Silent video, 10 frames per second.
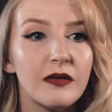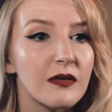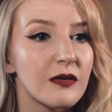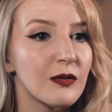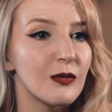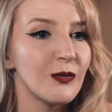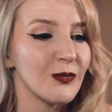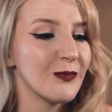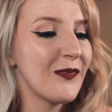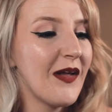Cool.
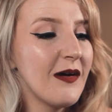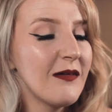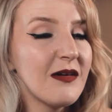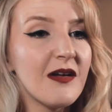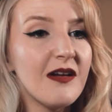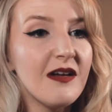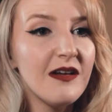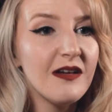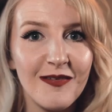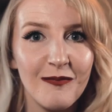I'm
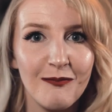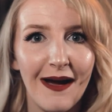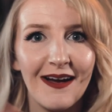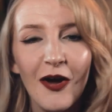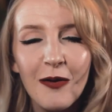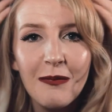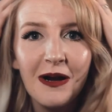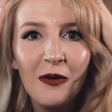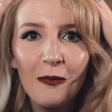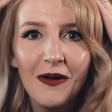gonna backcomb a
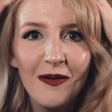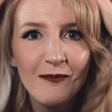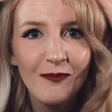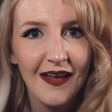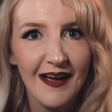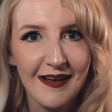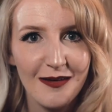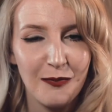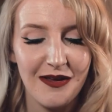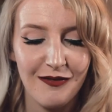little bit, add a
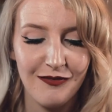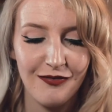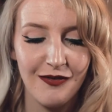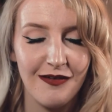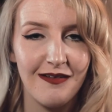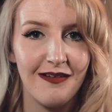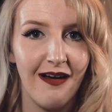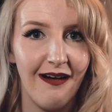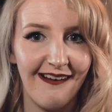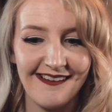bit of
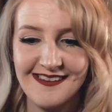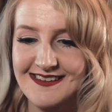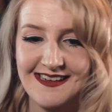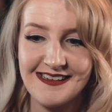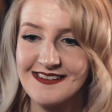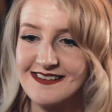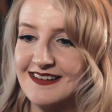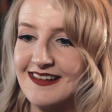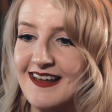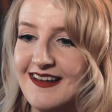height into
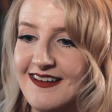the